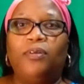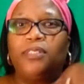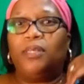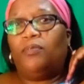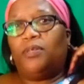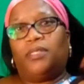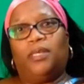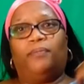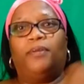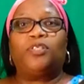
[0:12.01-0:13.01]
what's up, what's
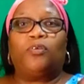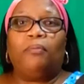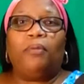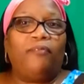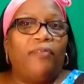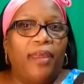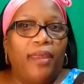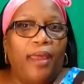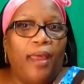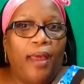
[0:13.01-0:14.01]
up? It's Grandma Faye.